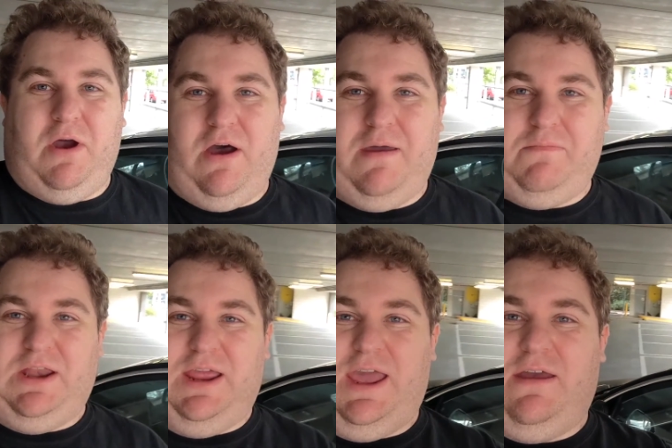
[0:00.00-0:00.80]
behind
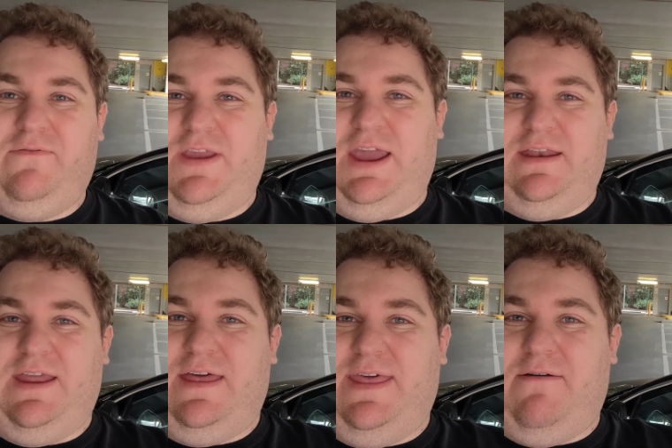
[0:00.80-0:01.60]
me now, if you head
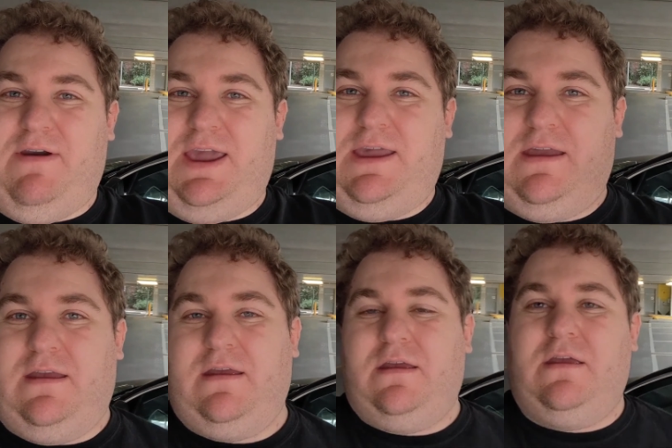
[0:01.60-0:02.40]
down that way,
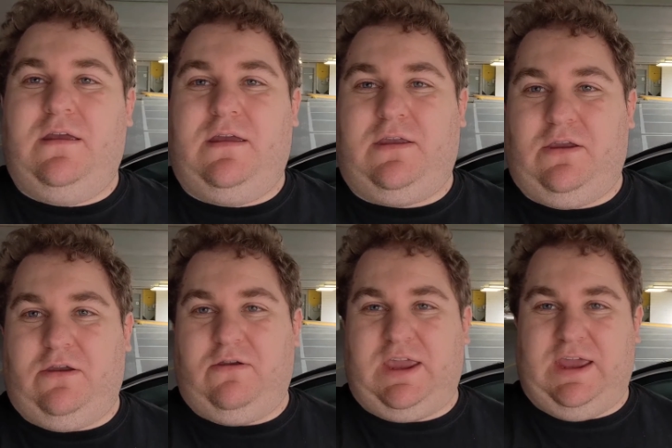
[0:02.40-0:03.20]

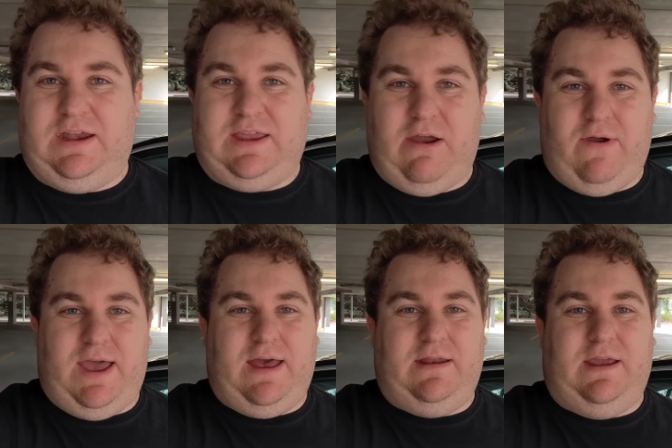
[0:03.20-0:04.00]
you can go
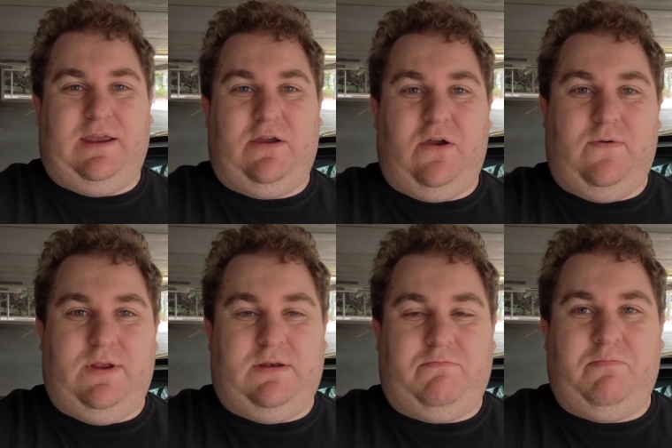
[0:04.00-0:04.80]
out and go
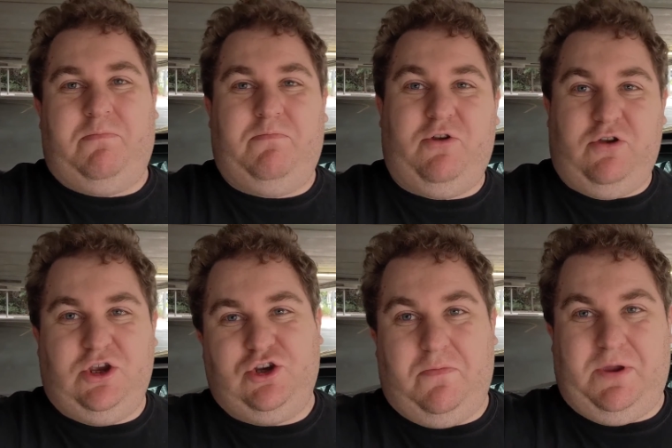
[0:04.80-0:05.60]
and do your
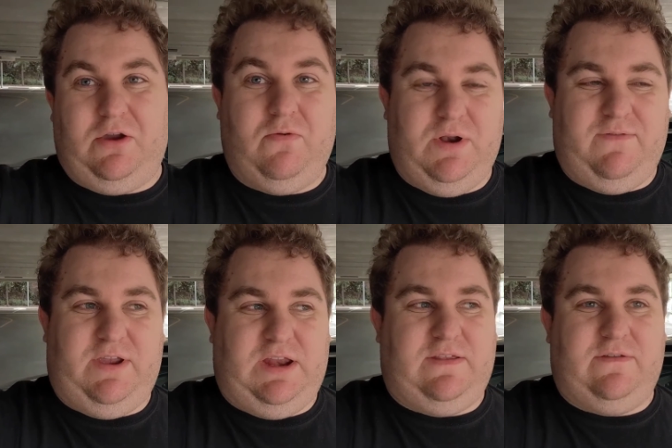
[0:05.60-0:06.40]
shopping or whatever
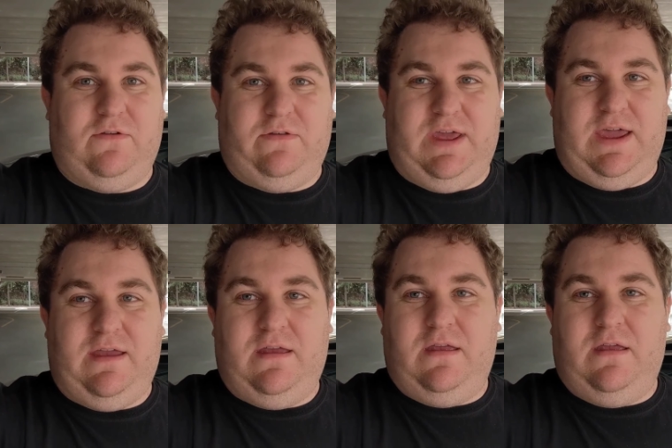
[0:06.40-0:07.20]
you need to do there,
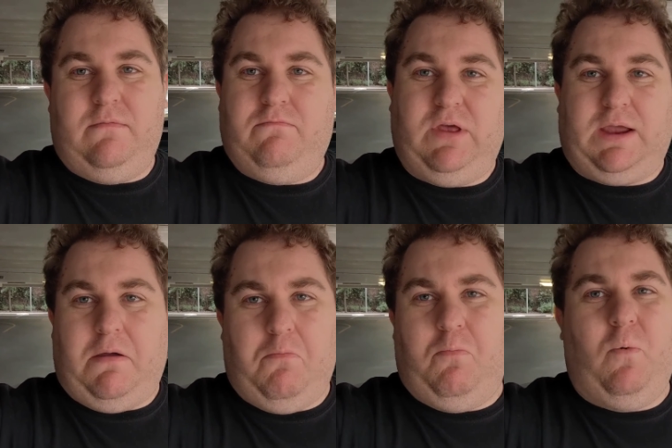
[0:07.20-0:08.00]
like
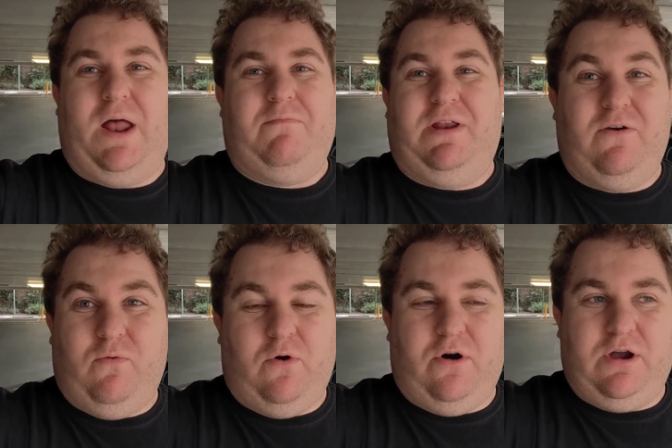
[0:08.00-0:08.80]
a one minute
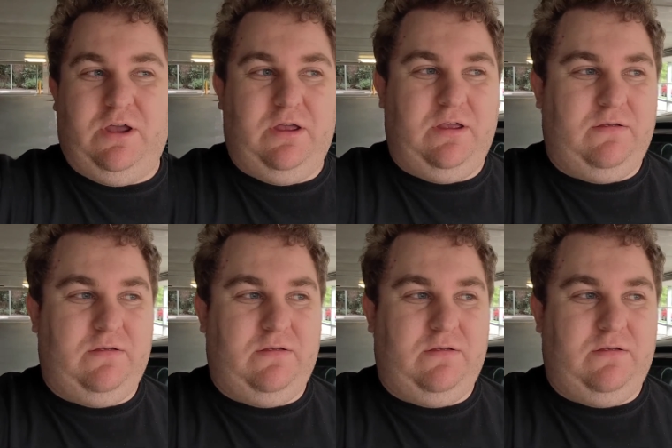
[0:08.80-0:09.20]
walk.